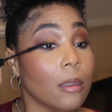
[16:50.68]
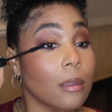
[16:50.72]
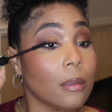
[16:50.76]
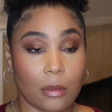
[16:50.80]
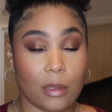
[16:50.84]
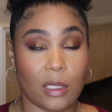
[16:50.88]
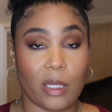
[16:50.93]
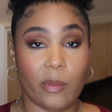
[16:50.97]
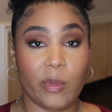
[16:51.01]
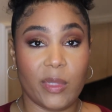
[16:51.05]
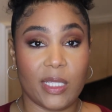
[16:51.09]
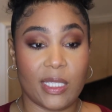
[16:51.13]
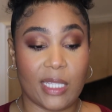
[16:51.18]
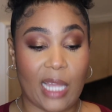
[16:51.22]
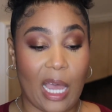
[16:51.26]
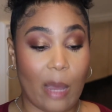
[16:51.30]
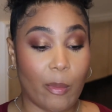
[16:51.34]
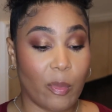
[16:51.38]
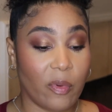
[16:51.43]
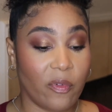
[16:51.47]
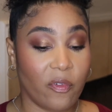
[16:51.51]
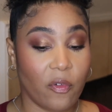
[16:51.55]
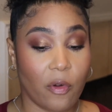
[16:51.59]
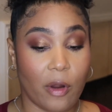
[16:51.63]
Let me
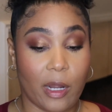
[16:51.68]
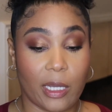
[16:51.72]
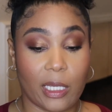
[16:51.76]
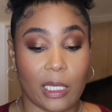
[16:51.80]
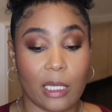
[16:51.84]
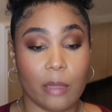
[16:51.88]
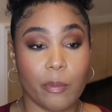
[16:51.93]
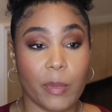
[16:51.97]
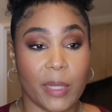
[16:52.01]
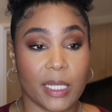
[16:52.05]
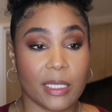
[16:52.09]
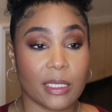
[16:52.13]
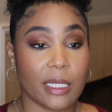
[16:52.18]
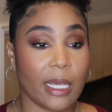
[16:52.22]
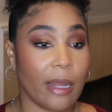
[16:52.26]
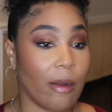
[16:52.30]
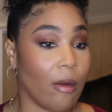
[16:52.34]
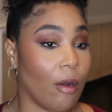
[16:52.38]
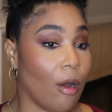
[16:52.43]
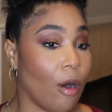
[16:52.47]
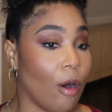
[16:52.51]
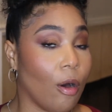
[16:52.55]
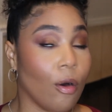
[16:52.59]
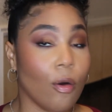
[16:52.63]
stop before I get
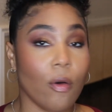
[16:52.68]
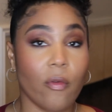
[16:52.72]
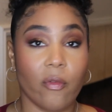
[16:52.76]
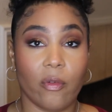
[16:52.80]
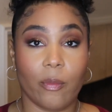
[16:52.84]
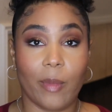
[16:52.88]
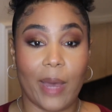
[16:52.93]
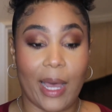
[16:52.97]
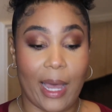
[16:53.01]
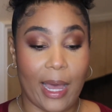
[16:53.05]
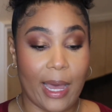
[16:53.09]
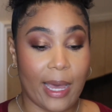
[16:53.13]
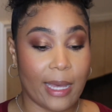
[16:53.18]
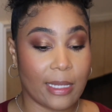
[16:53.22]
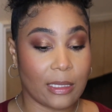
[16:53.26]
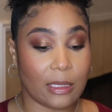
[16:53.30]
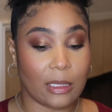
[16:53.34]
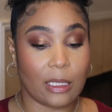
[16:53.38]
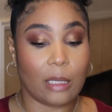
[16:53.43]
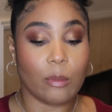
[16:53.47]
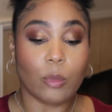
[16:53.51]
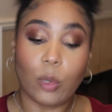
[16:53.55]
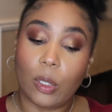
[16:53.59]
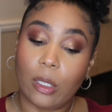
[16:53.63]
mascara all over my eyes
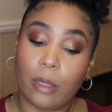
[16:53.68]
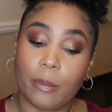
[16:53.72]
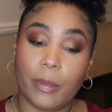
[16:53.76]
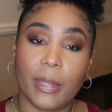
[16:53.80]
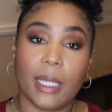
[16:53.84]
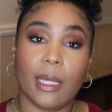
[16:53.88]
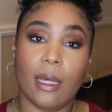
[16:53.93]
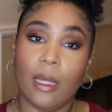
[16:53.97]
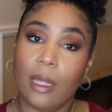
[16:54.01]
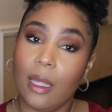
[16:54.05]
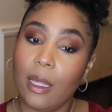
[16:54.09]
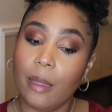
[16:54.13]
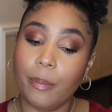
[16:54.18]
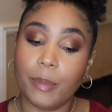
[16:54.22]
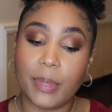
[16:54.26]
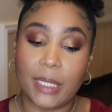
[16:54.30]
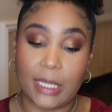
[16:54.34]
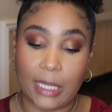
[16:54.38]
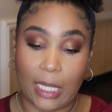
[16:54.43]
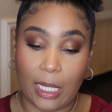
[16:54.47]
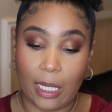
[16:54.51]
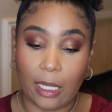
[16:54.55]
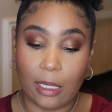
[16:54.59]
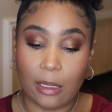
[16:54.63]
and I'm gonna be
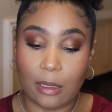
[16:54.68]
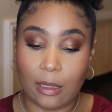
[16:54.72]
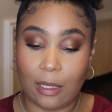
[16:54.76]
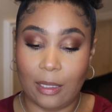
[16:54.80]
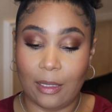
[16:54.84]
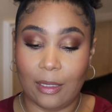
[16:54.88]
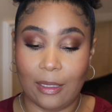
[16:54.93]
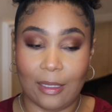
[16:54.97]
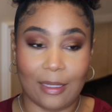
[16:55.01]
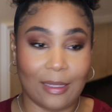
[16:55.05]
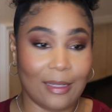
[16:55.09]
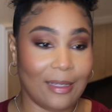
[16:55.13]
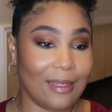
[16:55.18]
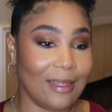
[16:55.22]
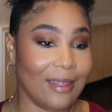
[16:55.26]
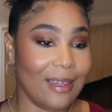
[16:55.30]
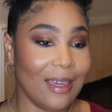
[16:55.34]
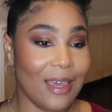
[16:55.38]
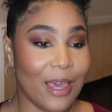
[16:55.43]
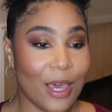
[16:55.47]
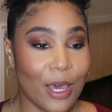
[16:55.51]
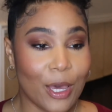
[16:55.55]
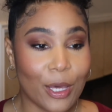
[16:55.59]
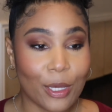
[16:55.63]
upset.
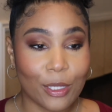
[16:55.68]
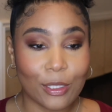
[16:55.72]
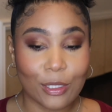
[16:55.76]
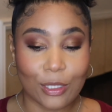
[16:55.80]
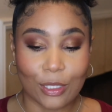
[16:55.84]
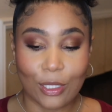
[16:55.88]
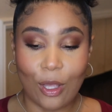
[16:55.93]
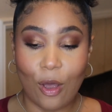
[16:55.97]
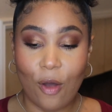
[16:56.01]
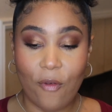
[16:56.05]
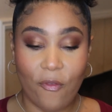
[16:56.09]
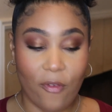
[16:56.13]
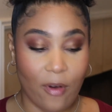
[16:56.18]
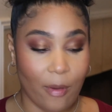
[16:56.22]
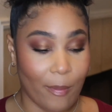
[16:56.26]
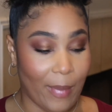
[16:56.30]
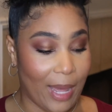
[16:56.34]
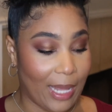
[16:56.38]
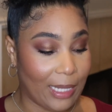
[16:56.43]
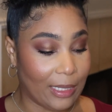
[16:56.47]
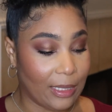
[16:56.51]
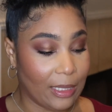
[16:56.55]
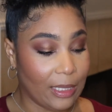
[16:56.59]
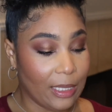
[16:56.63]
So for
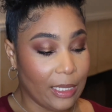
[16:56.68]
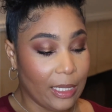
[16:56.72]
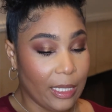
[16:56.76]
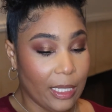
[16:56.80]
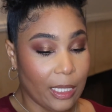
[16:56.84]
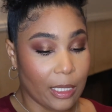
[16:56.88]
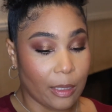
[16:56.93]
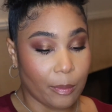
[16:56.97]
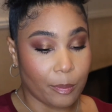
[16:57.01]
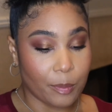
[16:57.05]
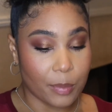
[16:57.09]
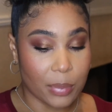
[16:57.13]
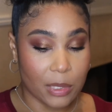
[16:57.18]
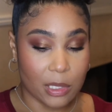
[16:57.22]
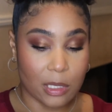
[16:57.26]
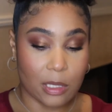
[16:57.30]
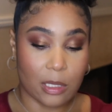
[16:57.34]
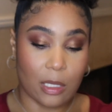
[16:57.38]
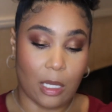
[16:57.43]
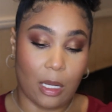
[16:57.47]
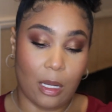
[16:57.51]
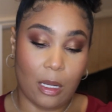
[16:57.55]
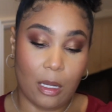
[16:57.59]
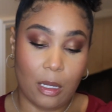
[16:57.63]
my lips,
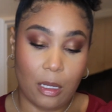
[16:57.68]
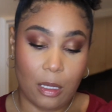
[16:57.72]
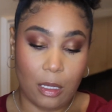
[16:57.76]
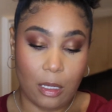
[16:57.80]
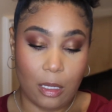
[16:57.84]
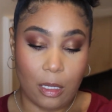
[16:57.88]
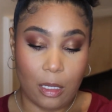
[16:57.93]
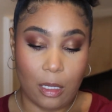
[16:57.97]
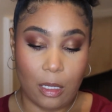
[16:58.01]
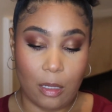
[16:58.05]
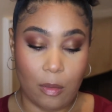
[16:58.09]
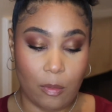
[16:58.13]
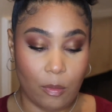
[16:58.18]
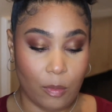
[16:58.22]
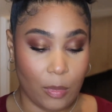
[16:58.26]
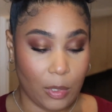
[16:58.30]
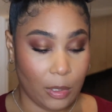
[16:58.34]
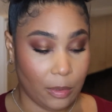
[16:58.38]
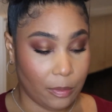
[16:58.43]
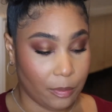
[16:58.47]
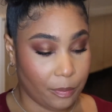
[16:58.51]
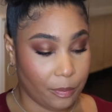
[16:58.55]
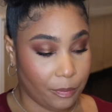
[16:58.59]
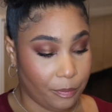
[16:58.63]
I'm
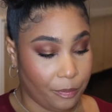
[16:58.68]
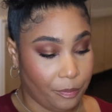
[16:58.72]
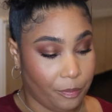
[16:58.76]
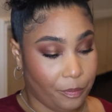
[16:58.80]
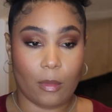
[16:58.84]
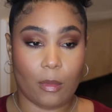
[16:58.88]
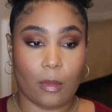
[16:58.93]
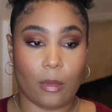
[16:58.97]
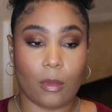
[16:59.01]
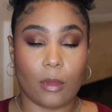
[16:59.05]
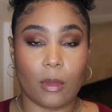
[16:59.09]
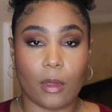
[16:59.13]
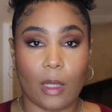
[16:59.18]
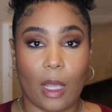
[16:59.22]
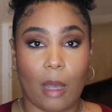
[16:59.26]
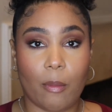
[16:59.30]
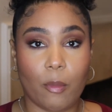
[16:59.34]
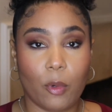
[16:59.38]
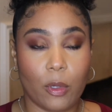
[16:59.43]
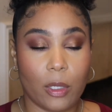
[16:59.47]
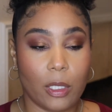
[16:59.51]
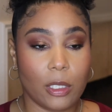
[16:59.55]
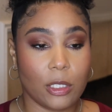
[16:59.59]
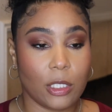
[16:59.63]

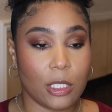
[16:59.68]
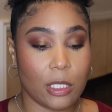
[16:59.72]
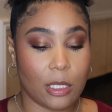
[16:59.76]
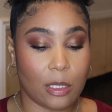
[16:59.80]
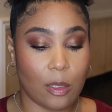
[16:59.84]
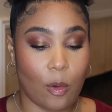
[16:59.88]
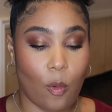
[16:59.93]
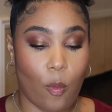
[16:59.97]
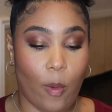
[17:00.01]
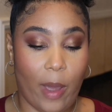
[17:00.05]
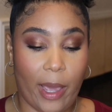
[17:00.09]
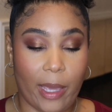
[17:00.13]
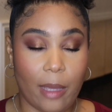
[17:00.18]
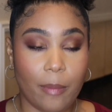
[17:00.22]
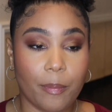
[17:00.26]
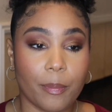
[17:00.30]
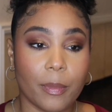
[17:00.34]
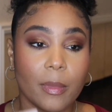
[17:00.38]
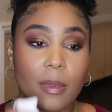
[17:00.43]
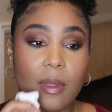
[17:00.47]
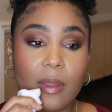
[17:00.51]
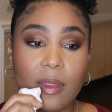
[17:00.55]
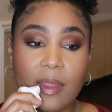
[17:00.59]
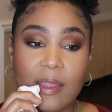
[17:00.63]
gonna just wipe
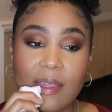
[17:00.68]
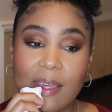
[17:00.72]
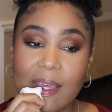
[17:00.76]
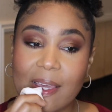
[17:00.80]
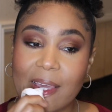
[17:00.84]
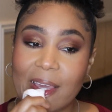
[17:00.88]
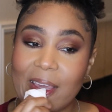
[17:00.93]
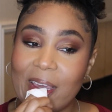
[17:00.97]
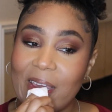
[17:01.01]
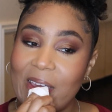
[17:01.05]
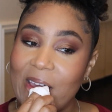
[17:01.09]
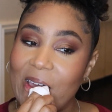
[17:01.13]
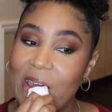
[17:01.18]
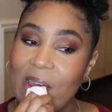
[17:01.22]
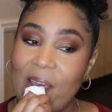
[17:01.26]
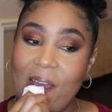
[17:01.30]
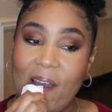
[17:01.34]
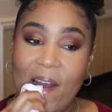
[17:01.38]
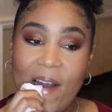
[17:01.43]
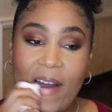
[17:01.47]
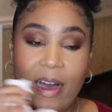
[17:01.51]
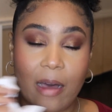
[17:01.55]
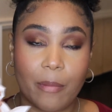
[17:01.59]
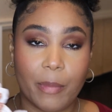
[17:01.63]
the
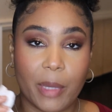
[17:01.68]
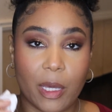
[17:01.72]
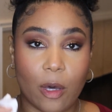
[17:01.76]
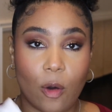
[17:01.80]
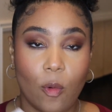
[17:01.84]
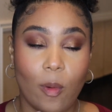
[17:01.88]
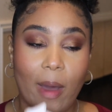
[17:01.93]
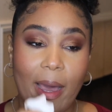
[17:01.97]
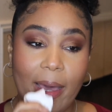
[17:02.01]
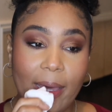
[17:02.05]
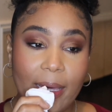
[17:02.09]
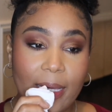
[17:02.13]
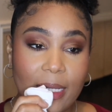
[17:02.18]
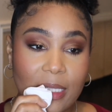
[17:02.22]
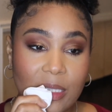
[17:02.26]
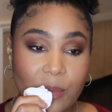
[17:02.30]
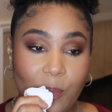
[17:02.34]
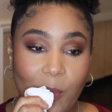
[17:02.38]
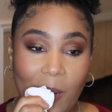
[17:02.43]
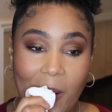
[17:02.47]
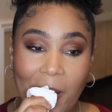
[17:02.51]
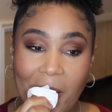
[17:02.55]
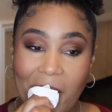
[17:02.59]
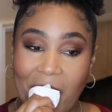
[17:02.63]
LYS
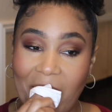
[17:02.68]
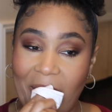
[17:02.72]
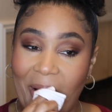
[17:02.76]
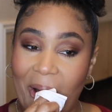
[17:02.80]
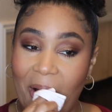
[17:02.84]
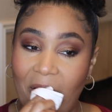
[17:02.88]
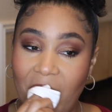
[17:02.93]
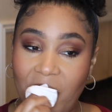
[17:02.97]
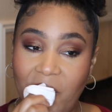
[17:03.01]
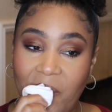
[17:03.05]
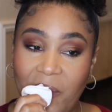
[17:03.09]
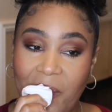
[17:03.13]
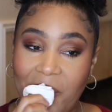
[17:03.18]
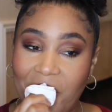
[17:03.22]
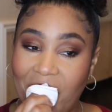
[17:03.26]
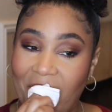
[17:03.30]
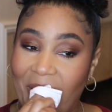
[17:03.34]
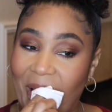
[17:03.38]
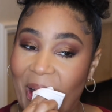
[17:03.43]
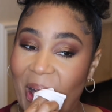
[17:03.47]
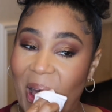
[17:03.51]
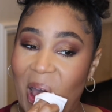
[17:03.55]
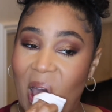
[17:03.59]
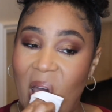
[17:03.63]
product off with
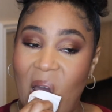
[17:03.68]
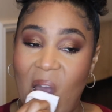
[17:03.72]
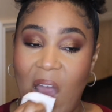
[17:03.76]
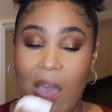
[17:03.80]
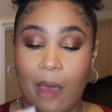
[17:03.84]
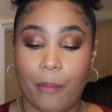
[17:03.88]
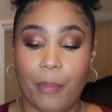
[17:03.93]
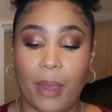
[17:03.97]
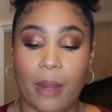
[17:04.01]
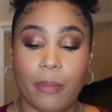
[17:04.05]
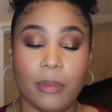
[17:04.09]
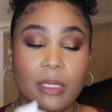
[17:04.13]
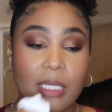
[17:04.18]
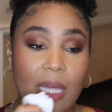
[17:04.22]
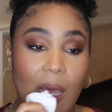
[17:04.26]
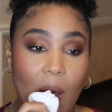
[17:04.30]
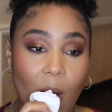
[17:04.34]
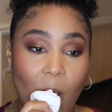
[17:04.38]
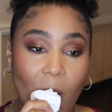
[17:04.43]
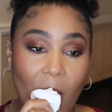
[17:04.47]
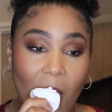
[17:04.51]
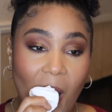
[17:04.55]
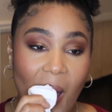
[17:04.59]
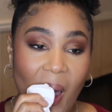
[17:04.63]
a paper
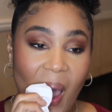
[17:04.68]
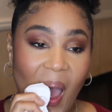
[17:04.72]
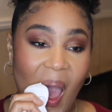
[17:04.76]
towel.